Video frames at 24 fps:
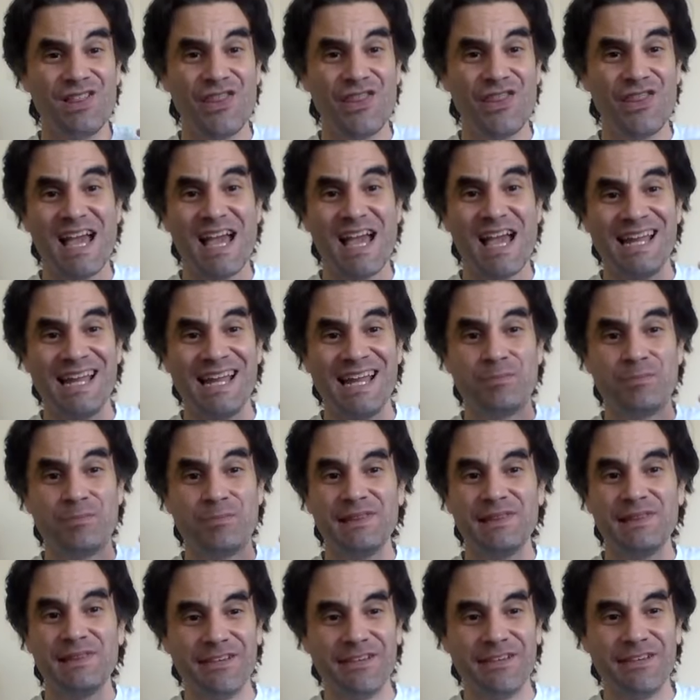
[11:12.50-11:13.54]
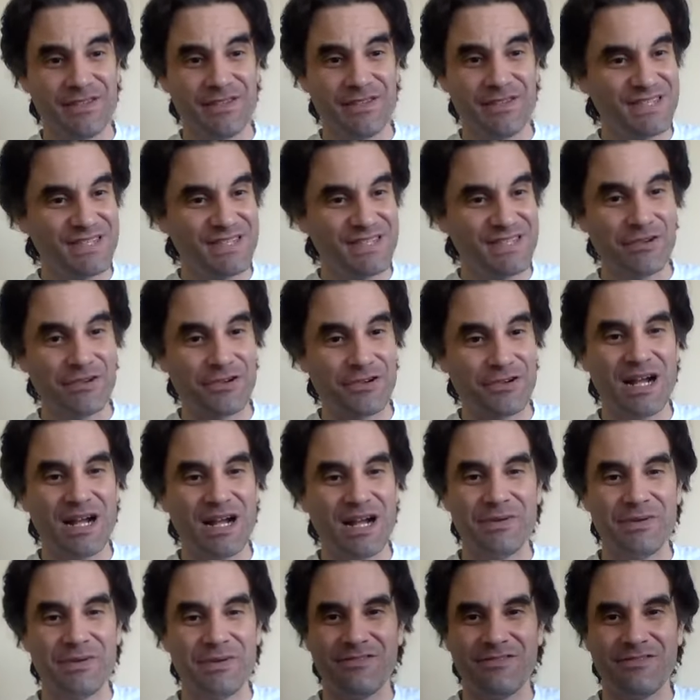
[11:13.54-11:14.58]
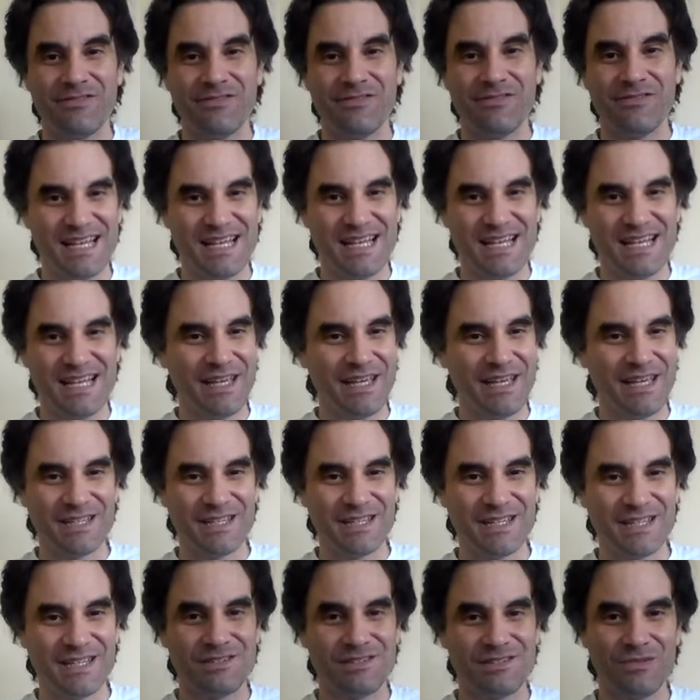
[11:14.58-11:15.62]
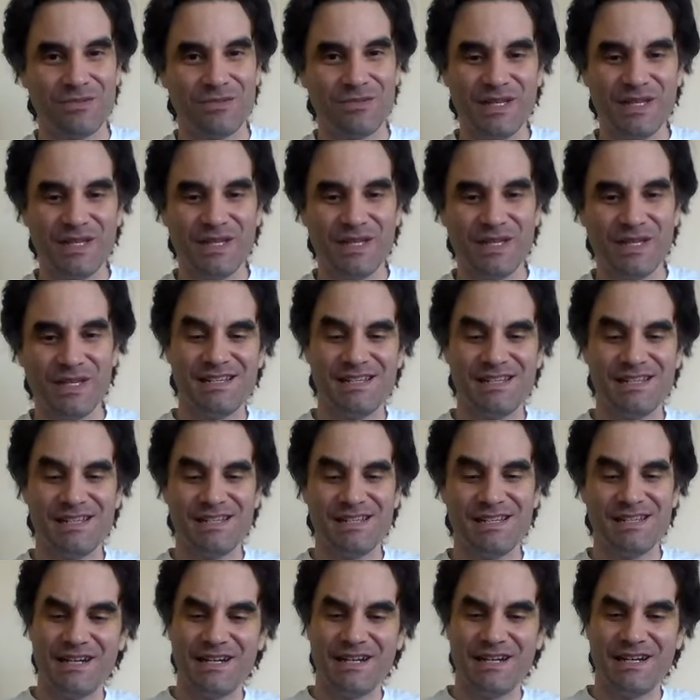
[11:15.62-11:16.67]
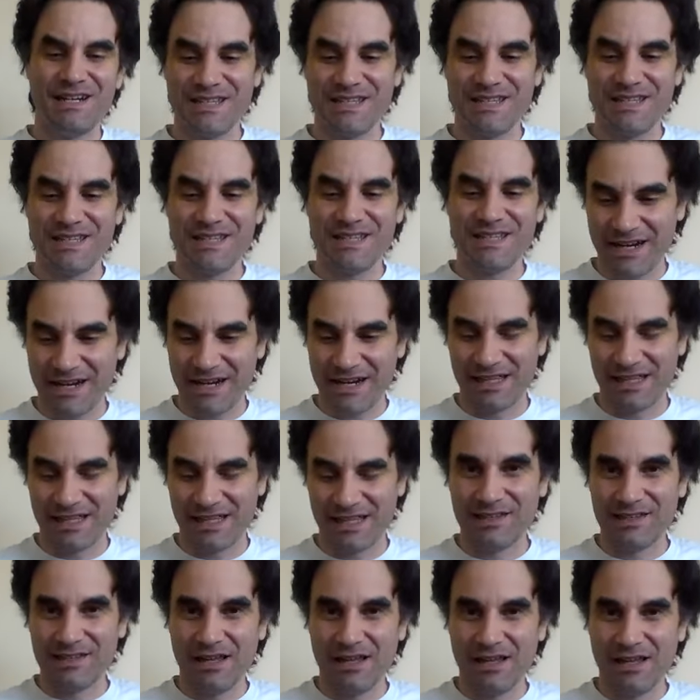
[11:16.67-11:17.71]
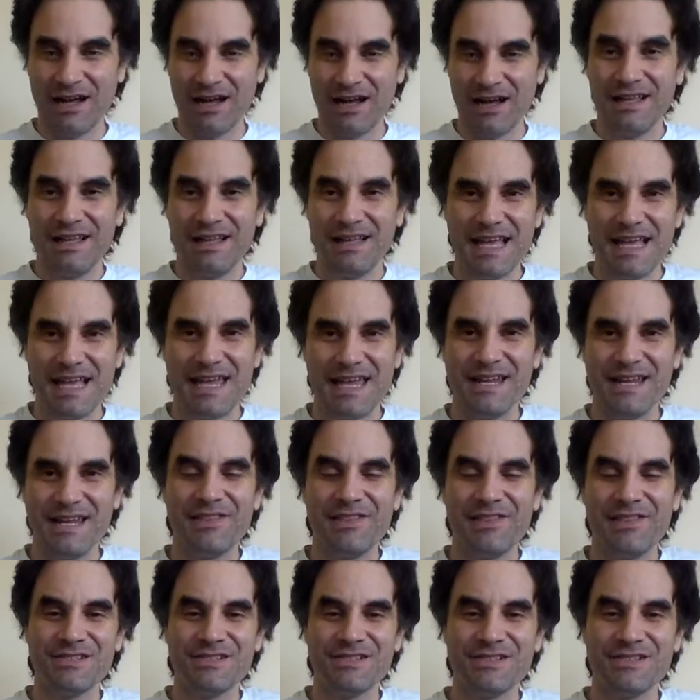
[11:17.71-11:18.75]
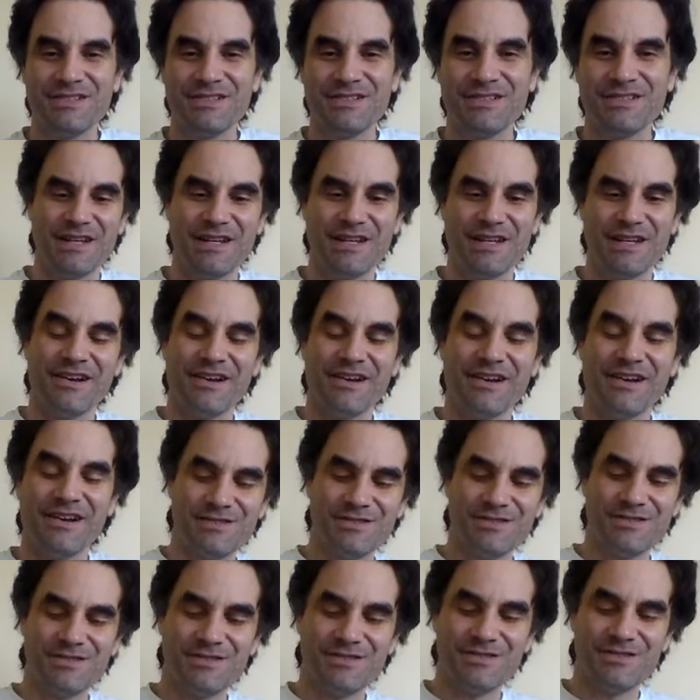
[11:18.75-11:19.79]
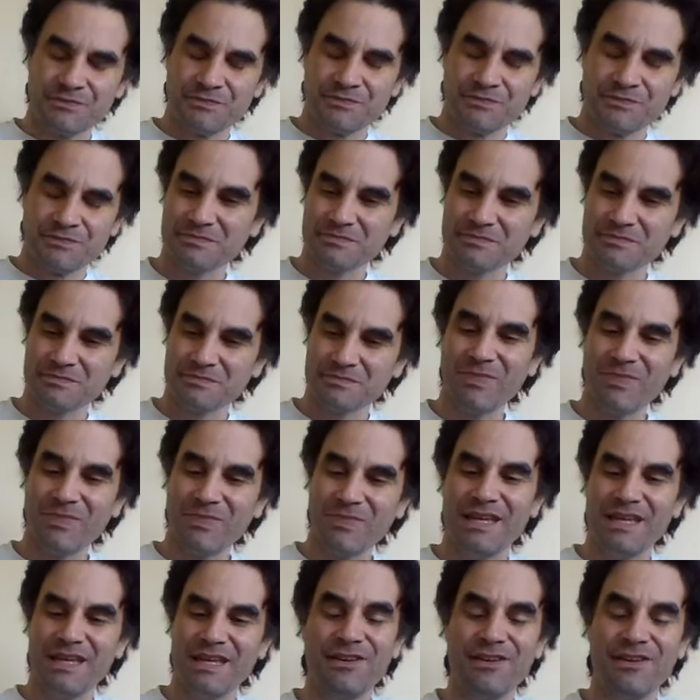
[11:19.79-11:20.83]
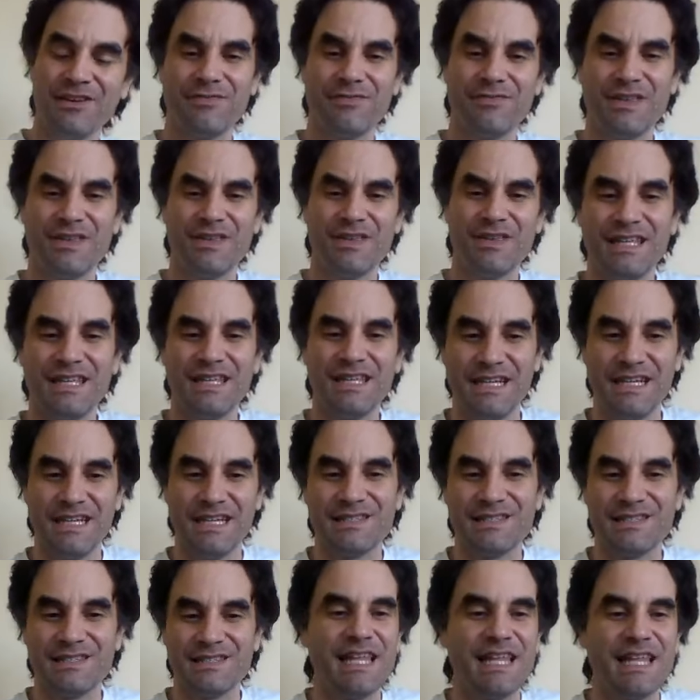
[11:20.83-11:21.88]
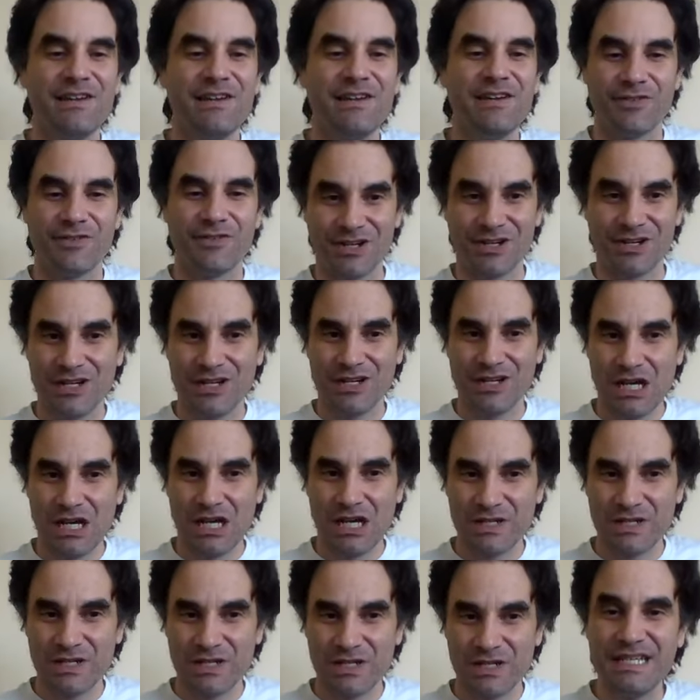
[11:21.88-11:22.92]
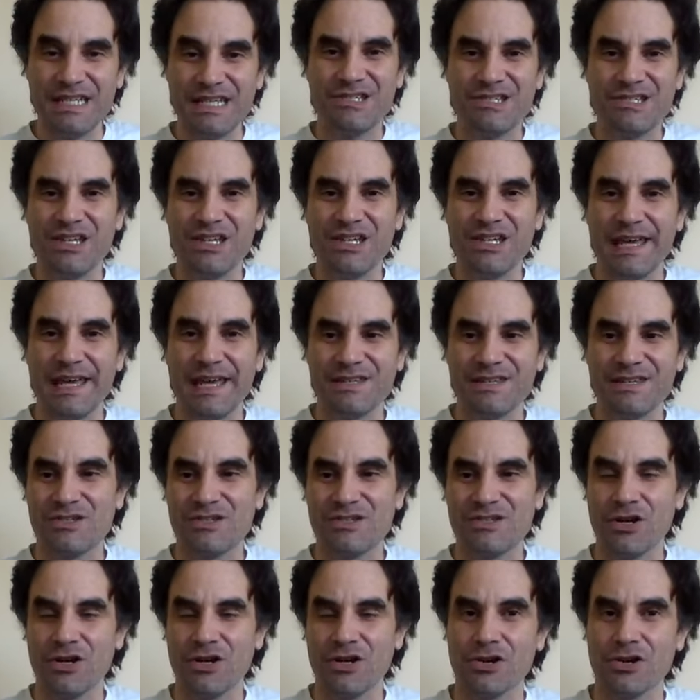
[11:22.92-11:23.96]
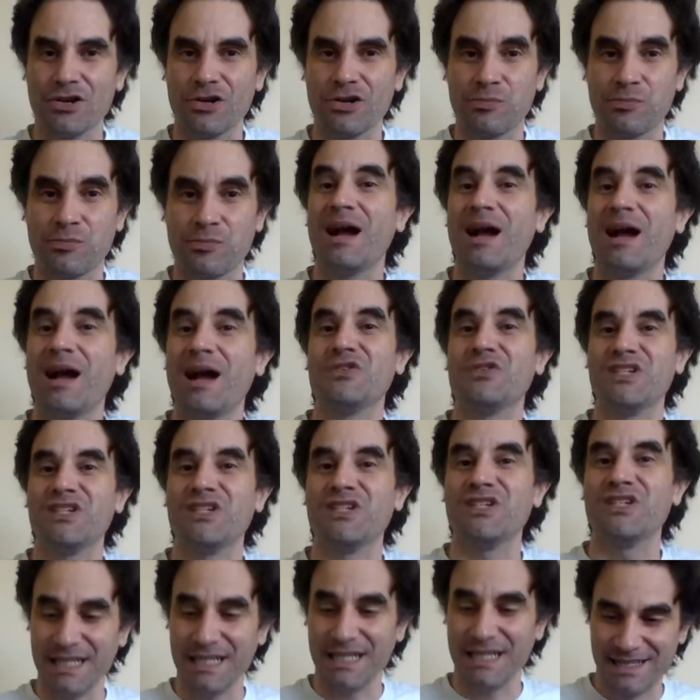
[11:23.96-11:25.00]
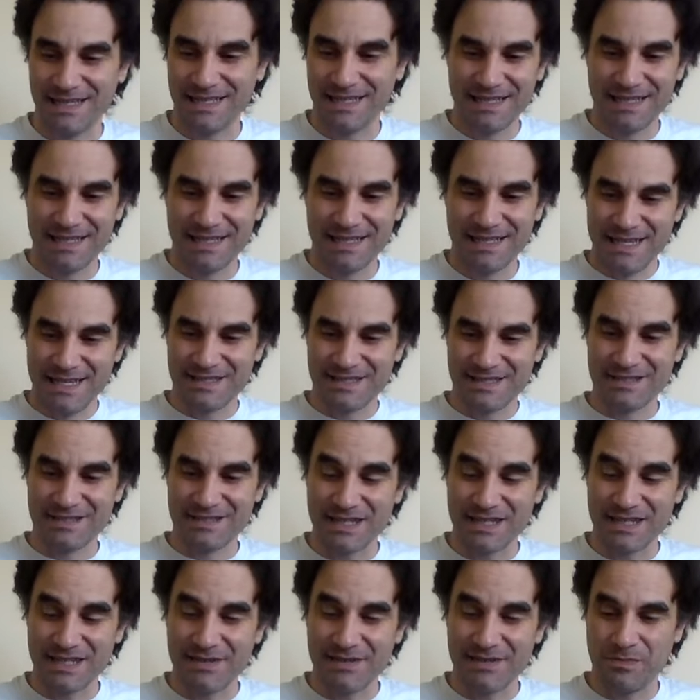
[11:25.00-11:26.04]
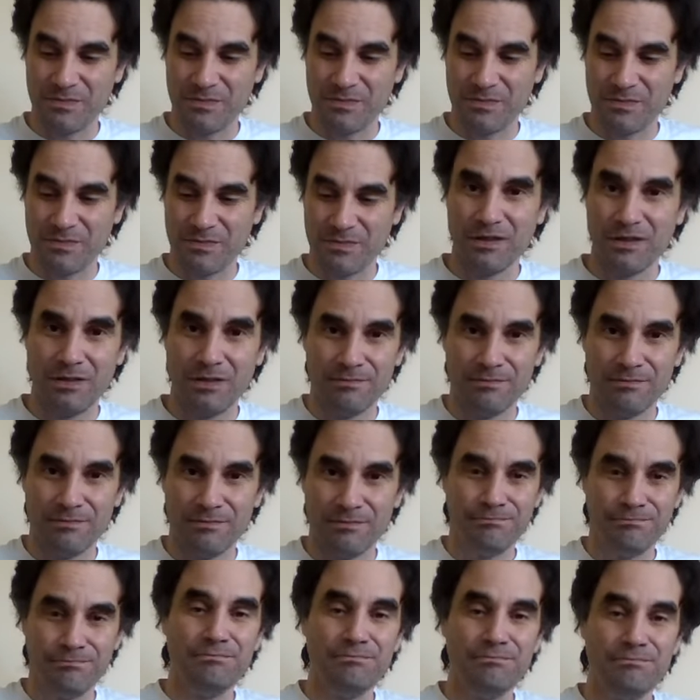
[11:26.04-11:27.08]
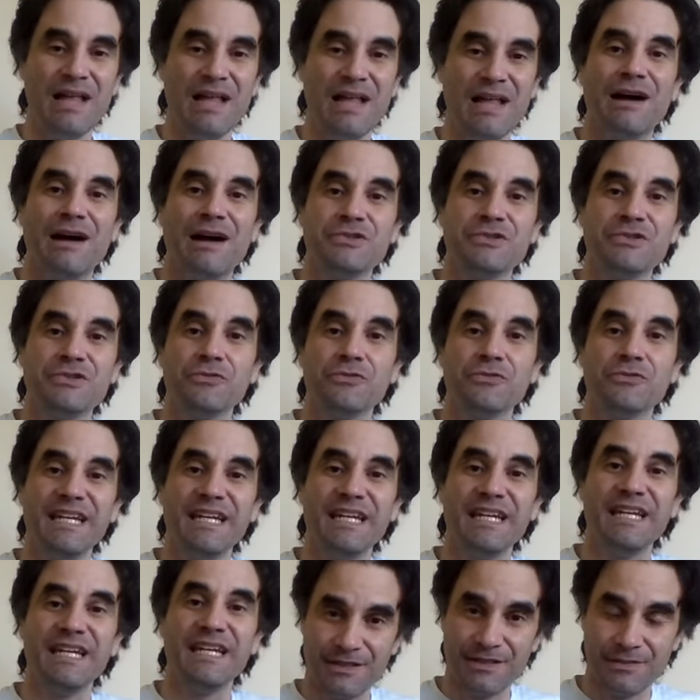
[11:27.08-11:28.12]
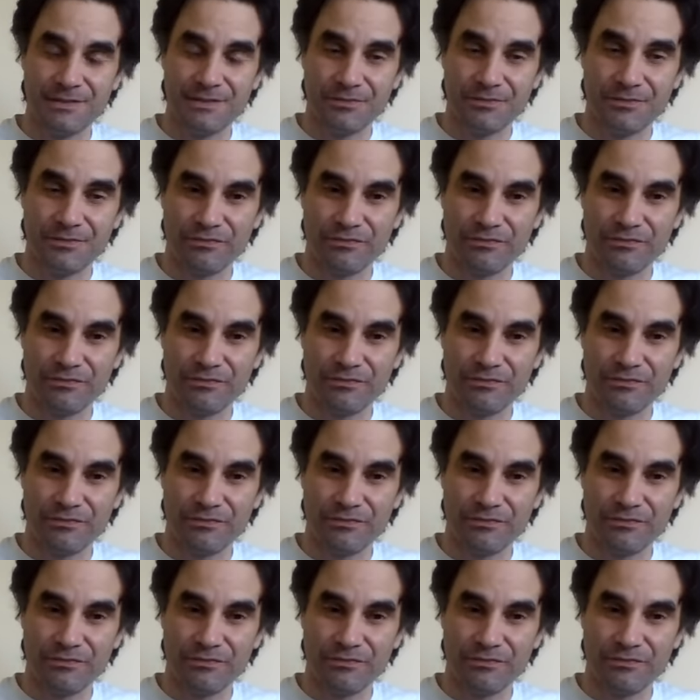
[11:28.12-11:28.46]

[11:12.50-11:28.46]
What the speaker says: that belief in sacred property rights had limits because under South Carolina law and other southern areas, if the enslaver was teaching his or her property, his enslaved people, how to read,